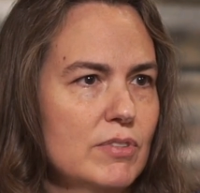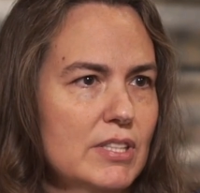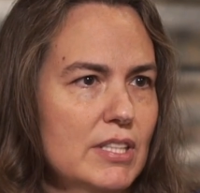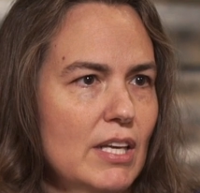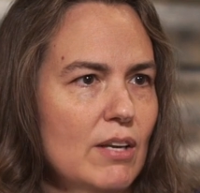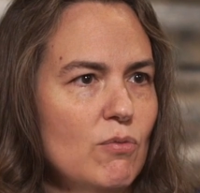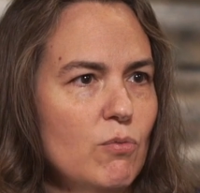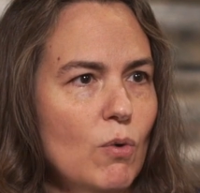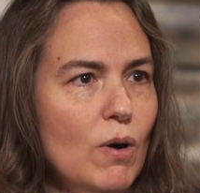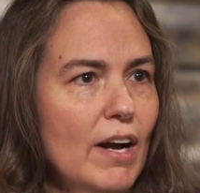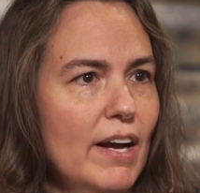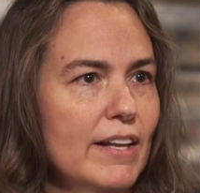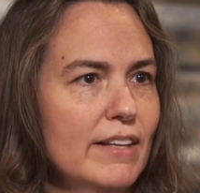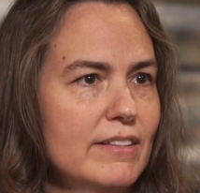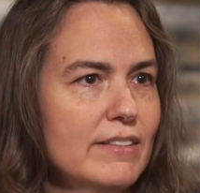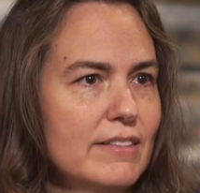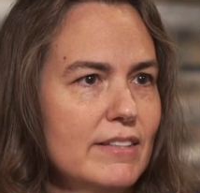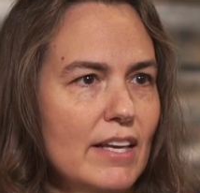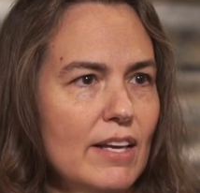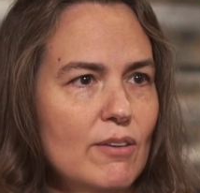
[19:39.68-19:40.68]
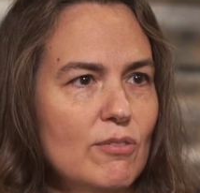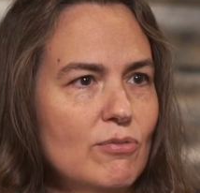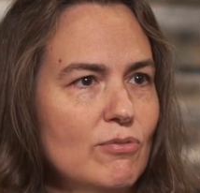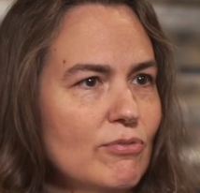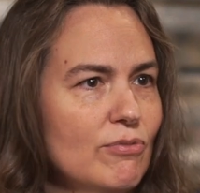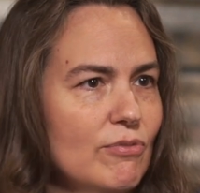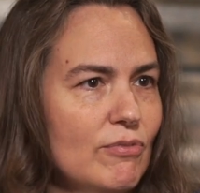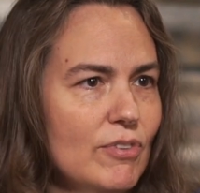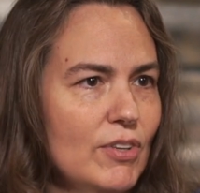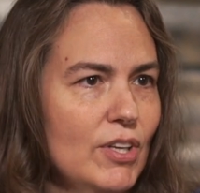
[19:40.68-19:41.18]
save what? Save,
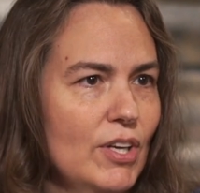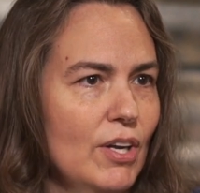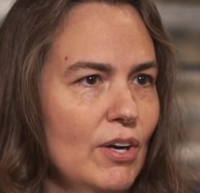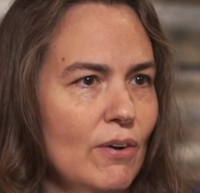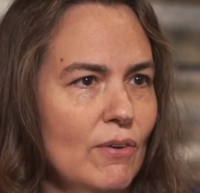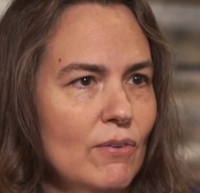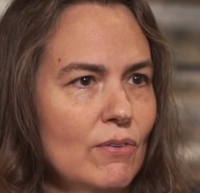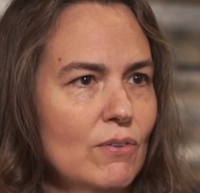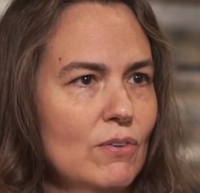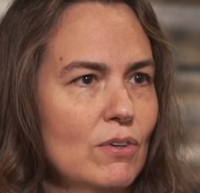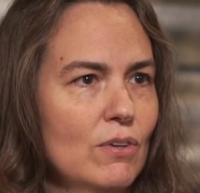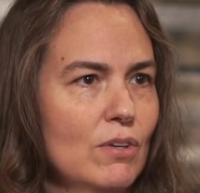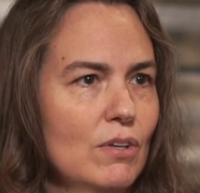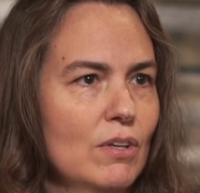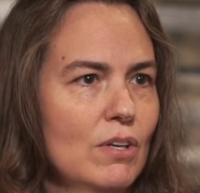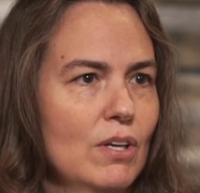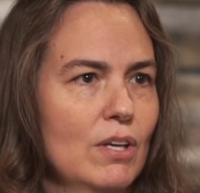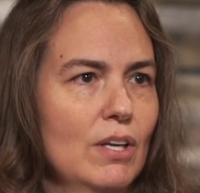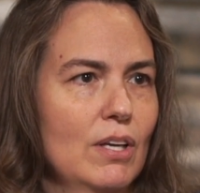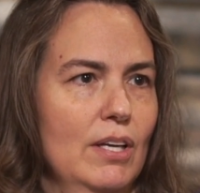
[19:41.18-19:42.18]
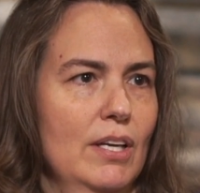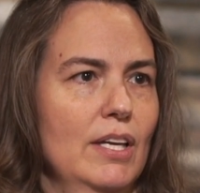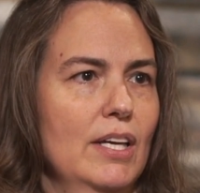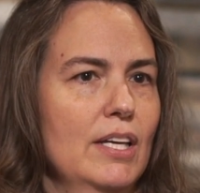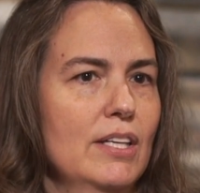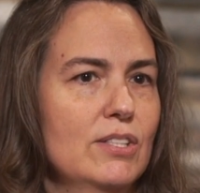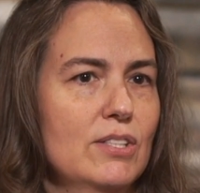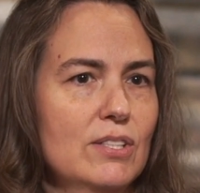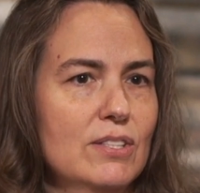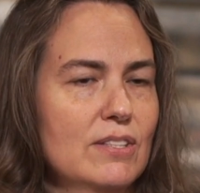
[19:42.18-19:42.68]

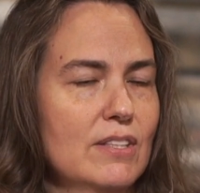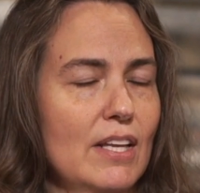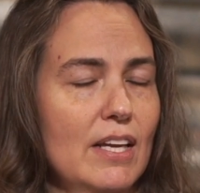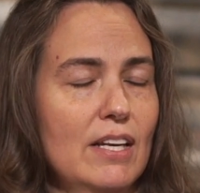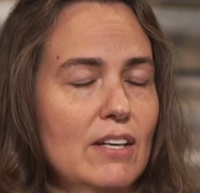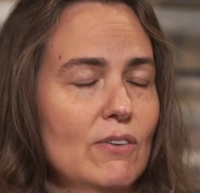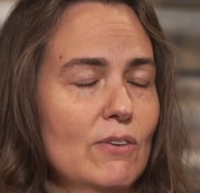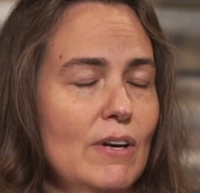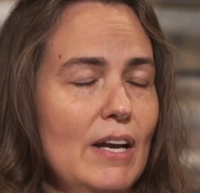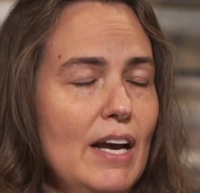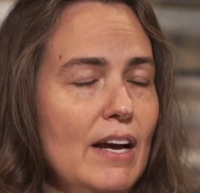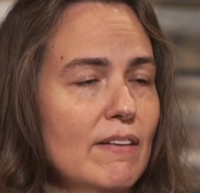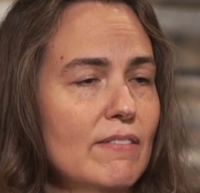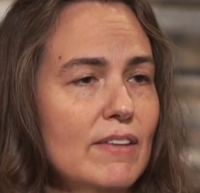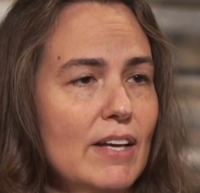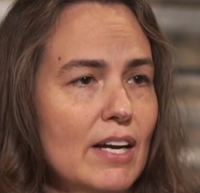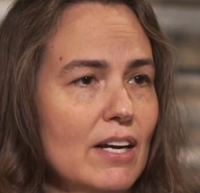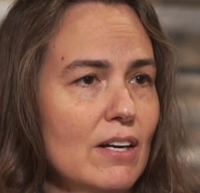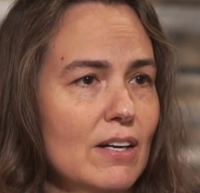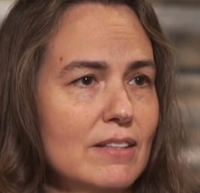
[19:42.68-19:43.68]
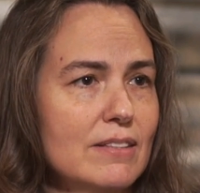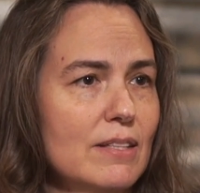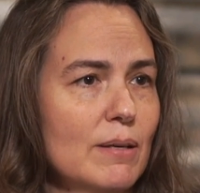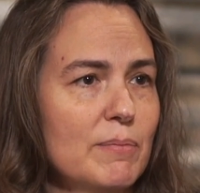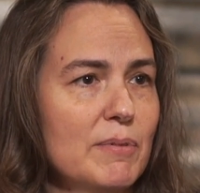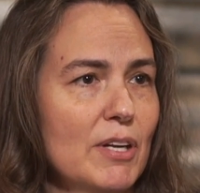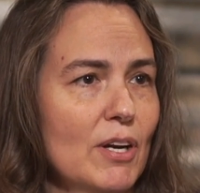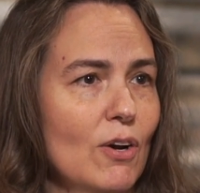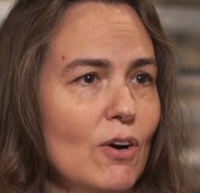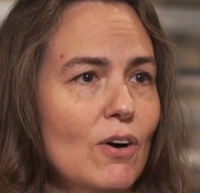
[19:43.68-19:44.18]
It's just they don't have that
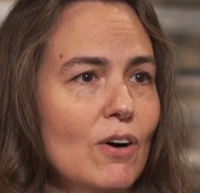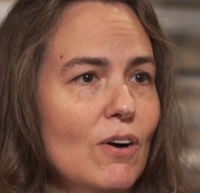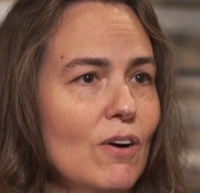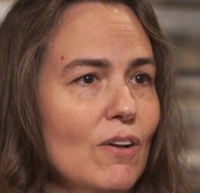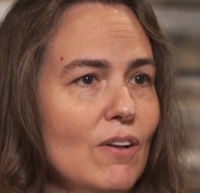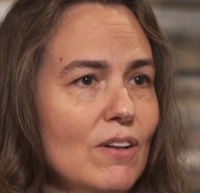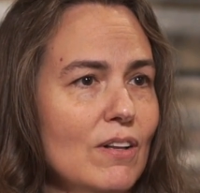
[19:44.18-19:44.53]
concept at all.